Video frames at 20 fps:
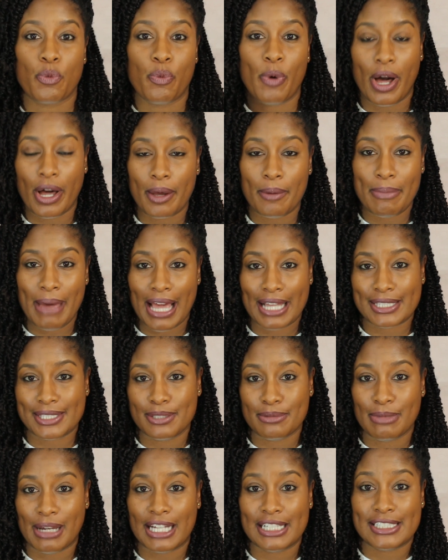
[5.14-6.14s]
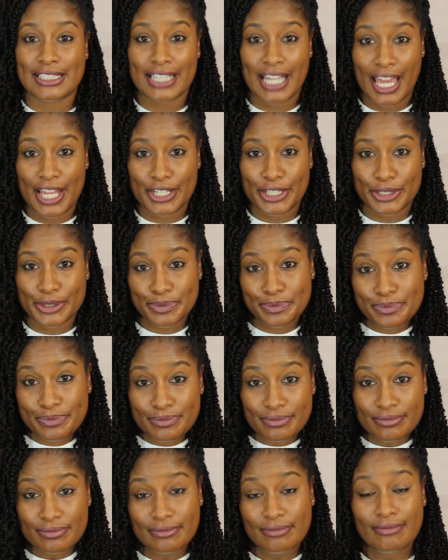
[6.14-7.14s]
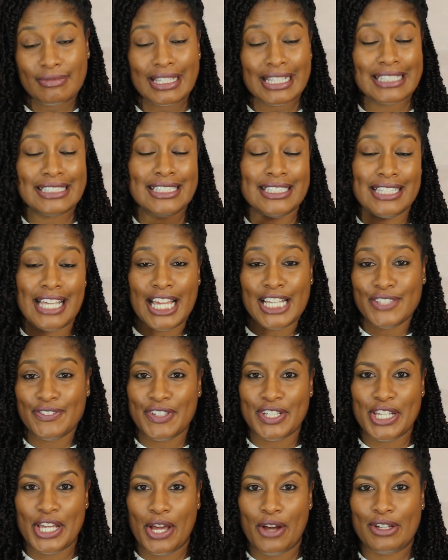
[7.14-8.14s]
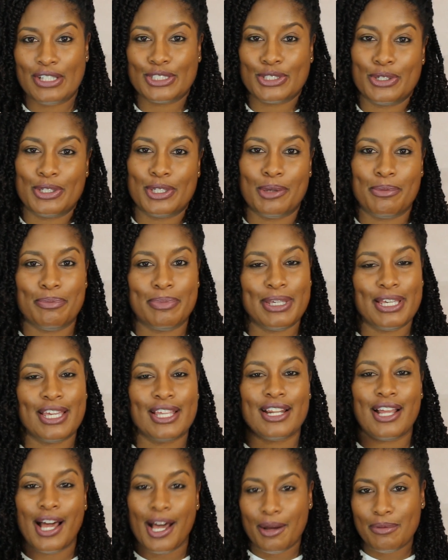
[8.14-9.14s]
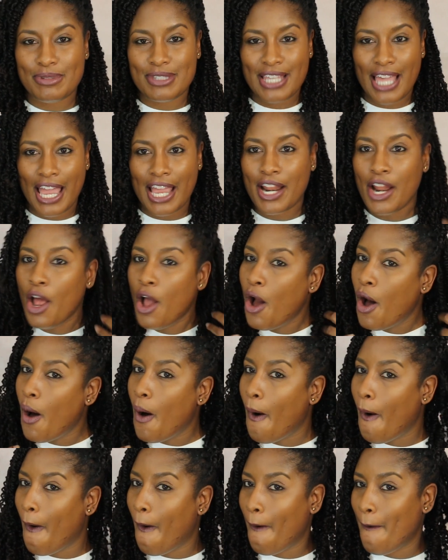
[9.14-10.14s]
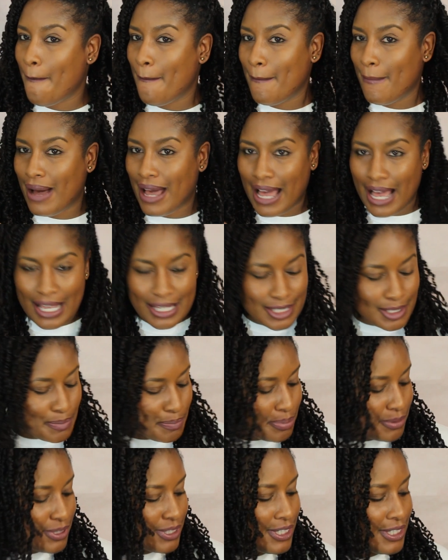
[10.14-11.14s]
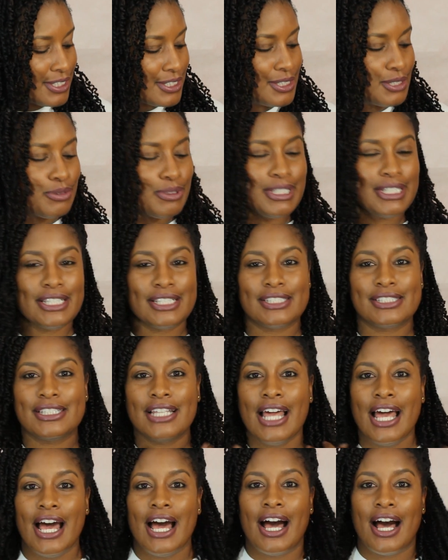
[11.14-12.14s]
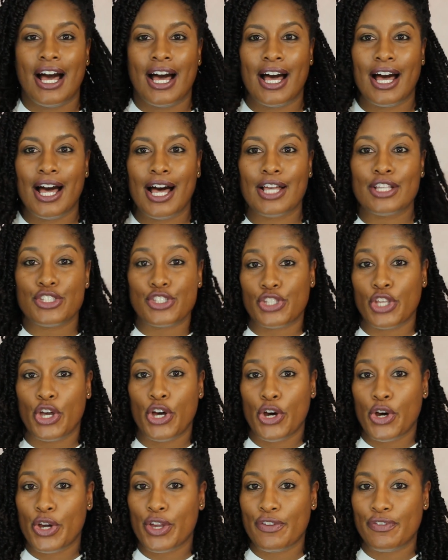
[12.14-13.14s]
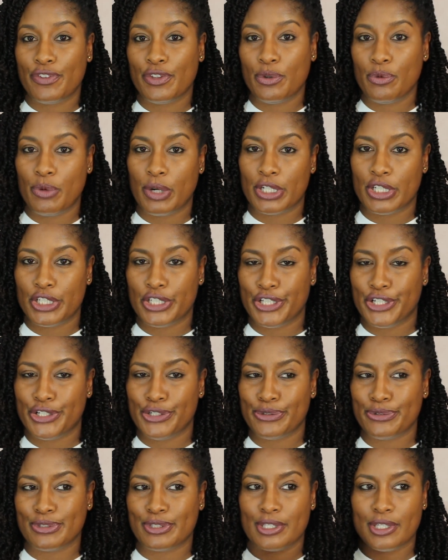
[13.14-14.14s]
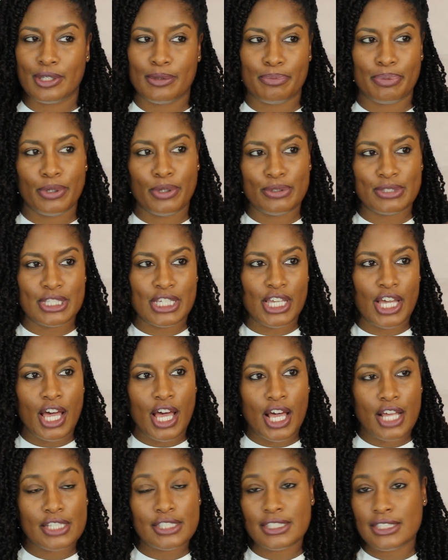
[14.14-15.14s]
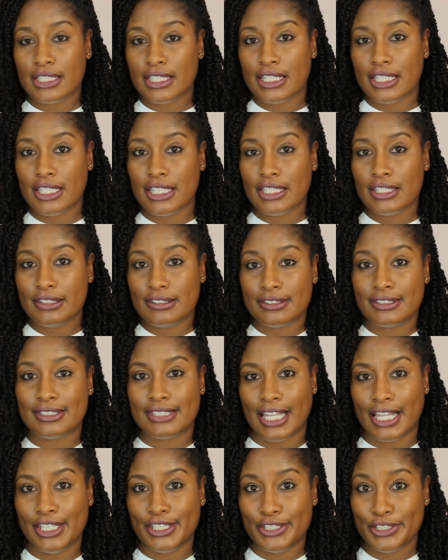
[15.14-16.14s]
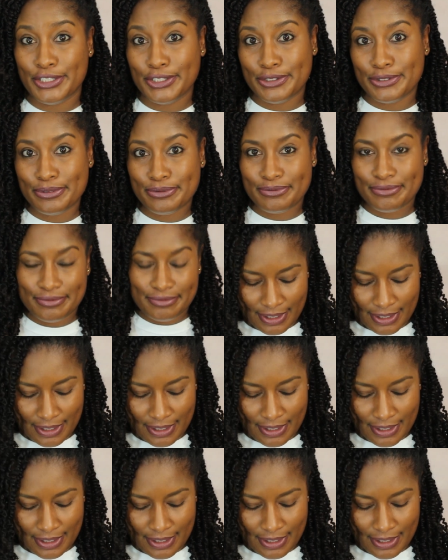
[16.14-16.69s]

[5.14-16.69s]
welcome back to my channel. Today's video is going to be an update on my spring twist. Uh, so if you want to know some pros and cons, then stay tuned.